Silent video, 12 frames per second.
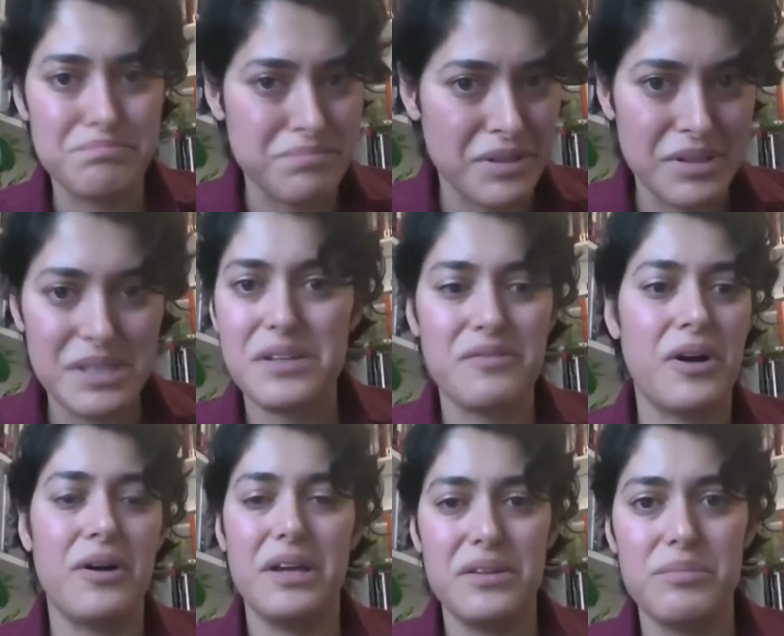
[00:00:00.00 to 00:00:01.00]
Least of
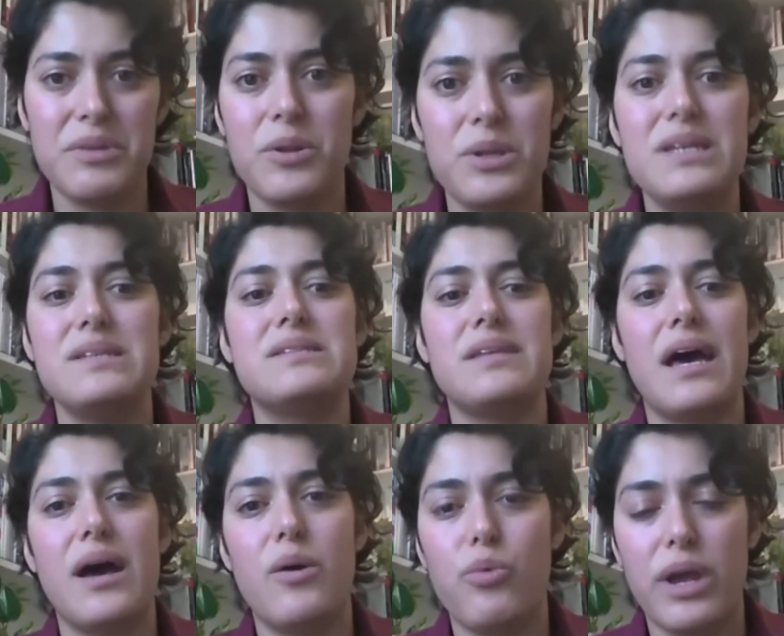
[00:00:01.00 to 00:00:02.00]
all in the Middle East,
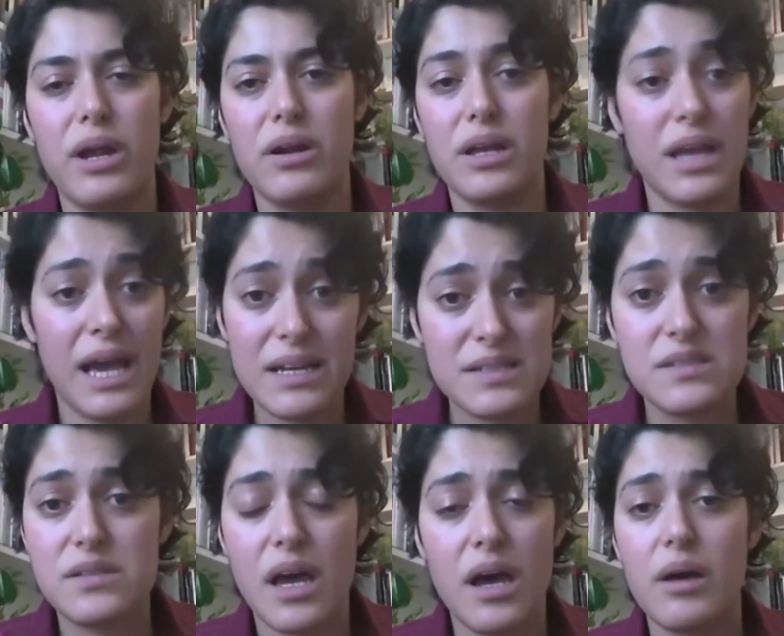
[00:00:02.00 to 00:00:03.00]
where it
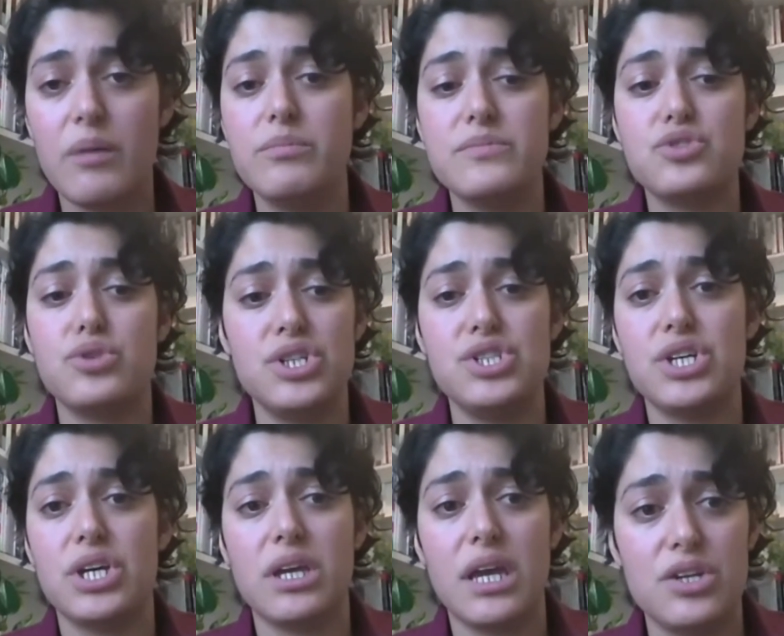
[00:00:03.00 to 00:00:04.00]
has
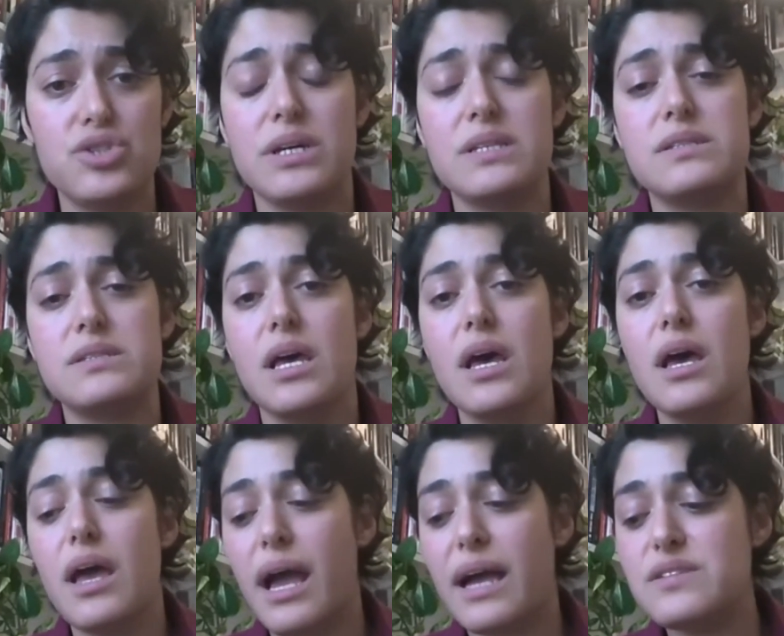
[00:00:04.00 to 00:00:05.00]
strategic interests.
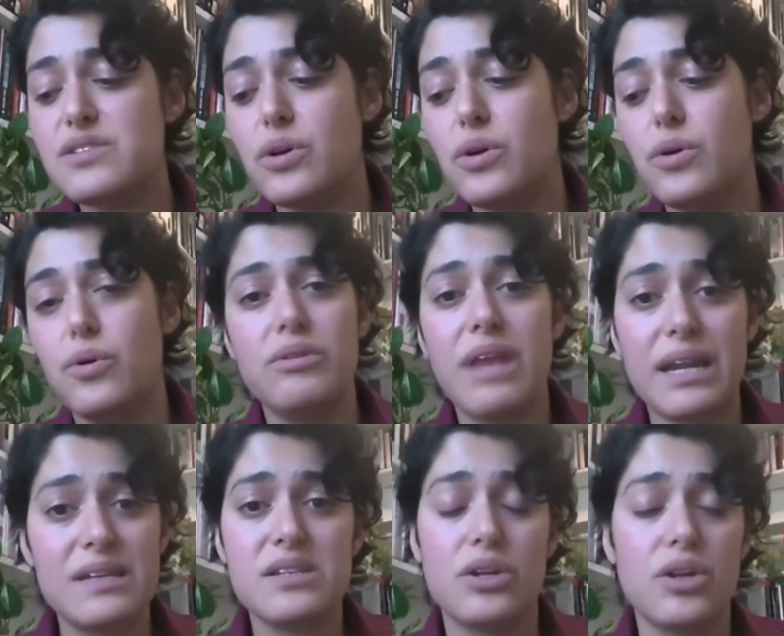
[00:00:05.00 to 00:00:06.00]
And so that
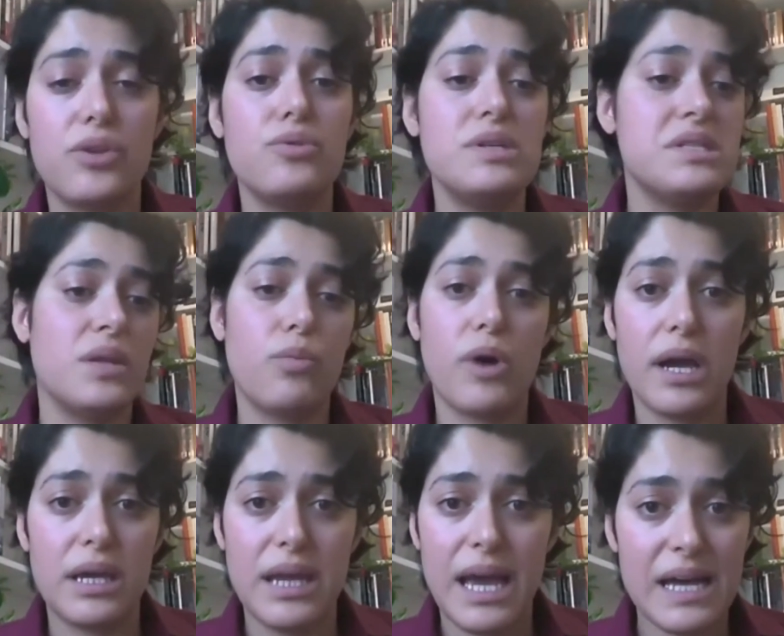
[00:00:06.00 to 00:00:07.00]
is another reason why
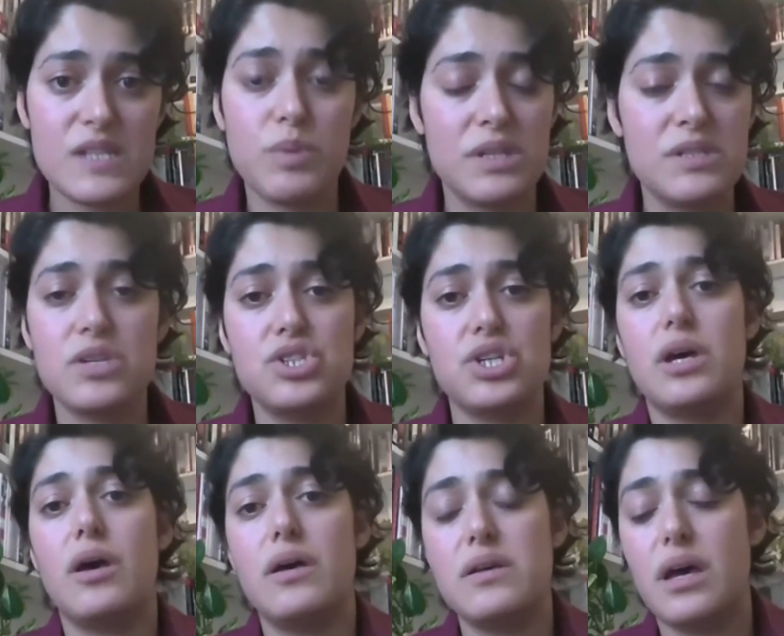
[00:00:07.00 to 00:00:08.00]
it has been
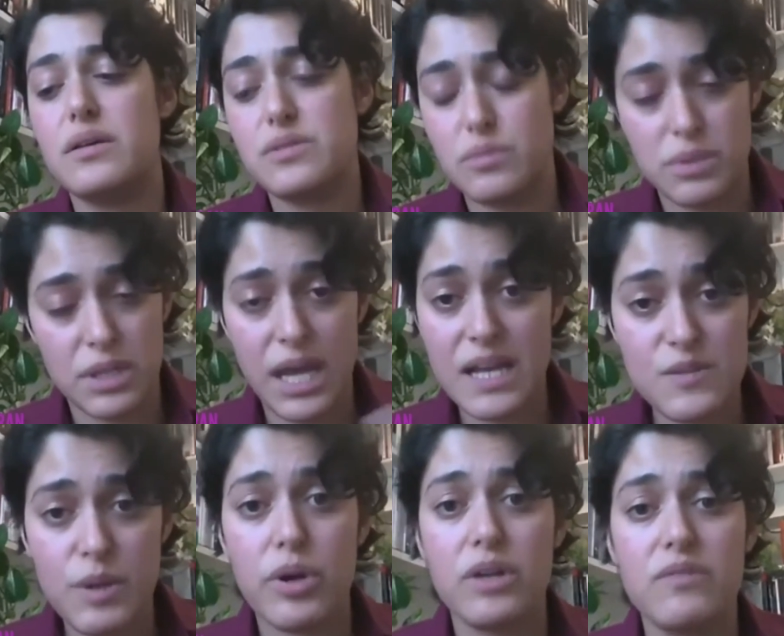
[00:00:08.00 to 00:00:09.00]
it has
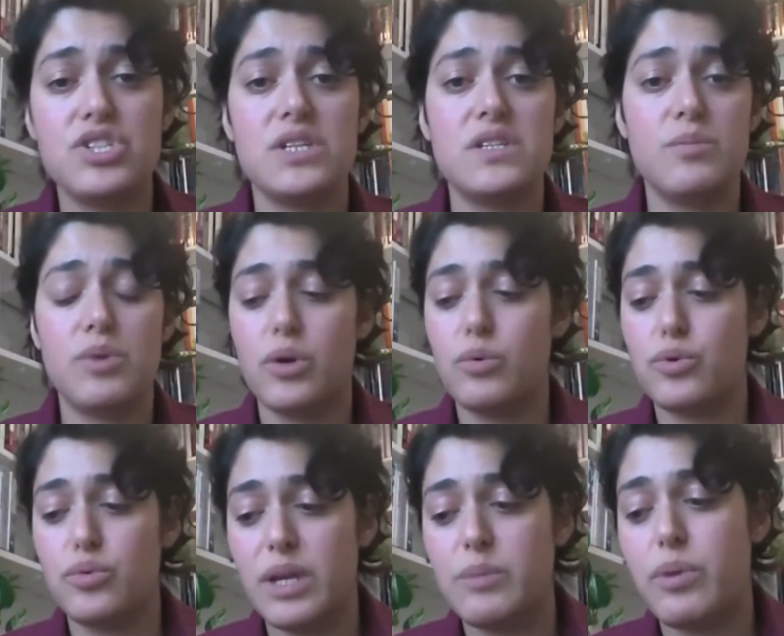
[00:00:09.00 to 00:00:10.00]
been part of the JCPOA, will
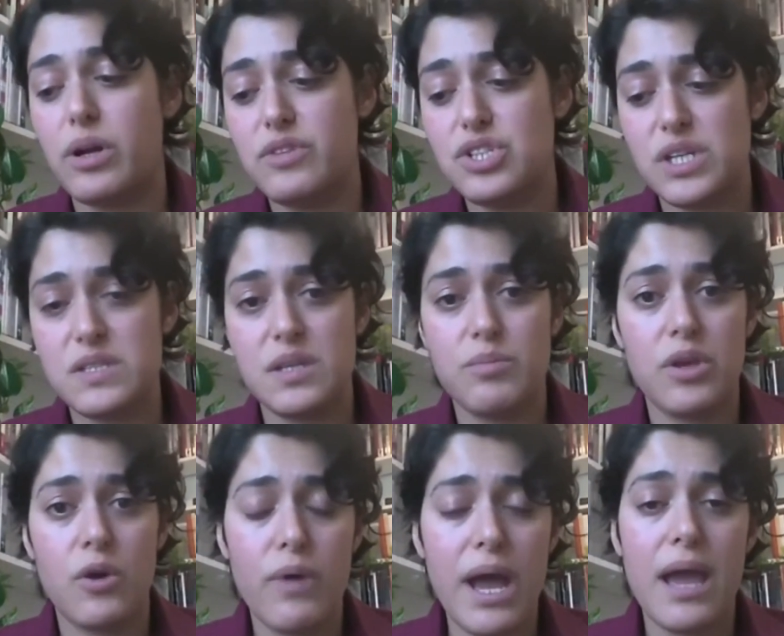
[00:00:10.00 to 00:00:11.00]
remain part of the
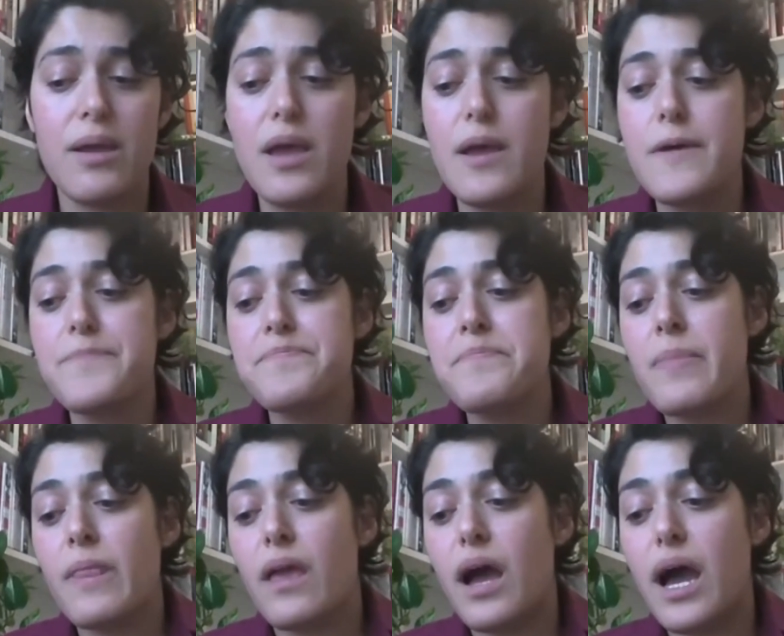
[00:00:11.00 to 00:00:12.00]
JCPOA.
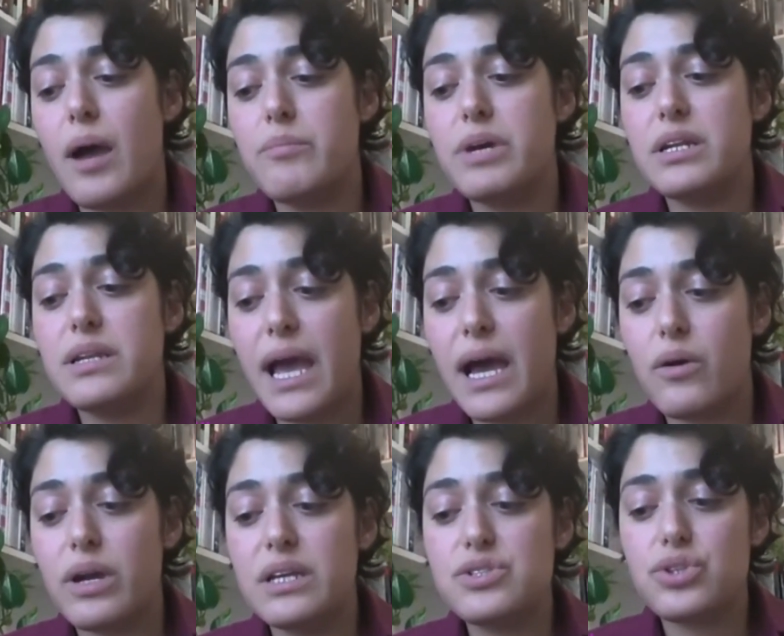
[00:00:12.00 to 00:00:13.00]
Now,
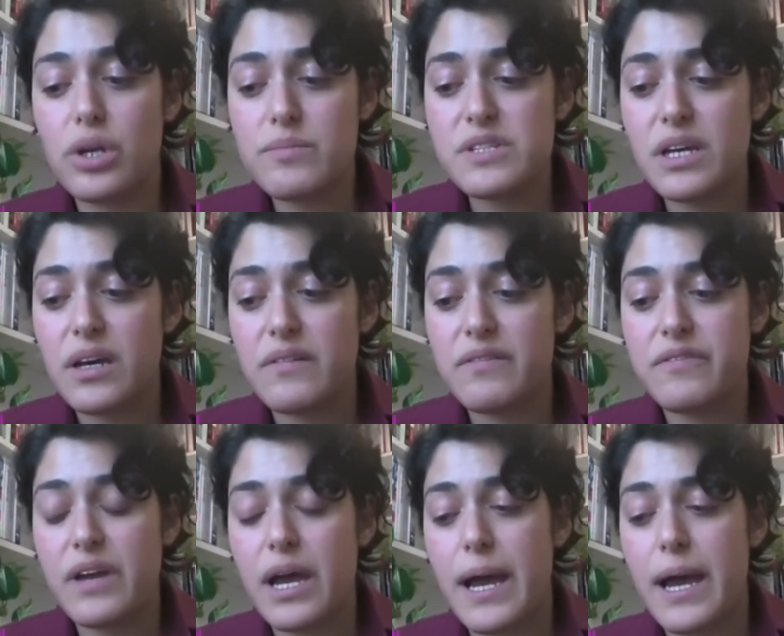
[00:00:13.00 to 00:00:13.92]
in terms of